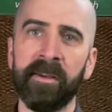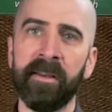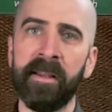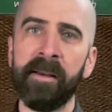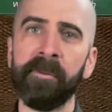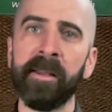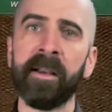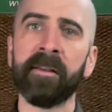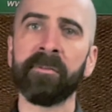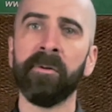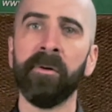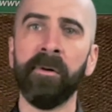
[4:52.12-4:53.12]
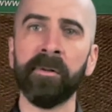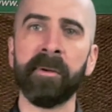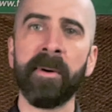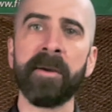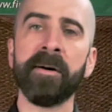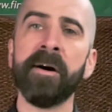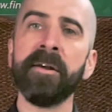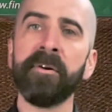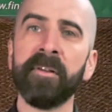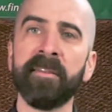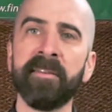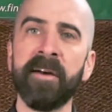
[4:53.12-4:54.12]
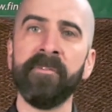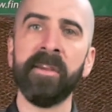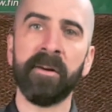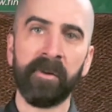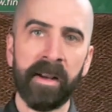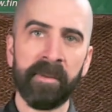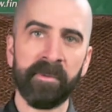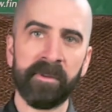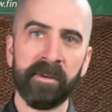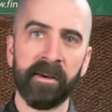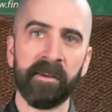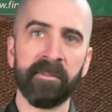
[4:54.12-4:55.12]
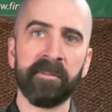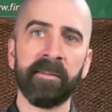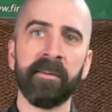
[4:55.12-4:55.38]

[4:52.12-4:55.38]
enabling it to hold about 170 grams of dust.